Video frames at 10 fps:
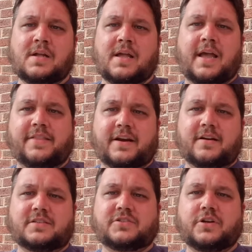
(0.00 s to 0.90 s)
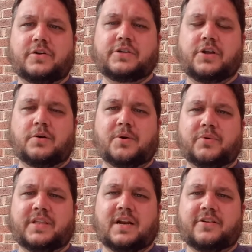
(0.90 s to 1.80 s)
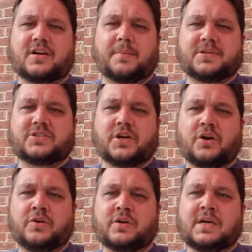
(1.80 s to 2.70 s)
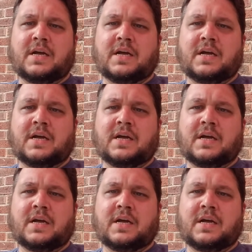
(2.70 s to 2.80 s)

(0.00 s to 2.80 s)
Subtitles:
Hey there, it's Joe Hadoba with another Cup of Joe.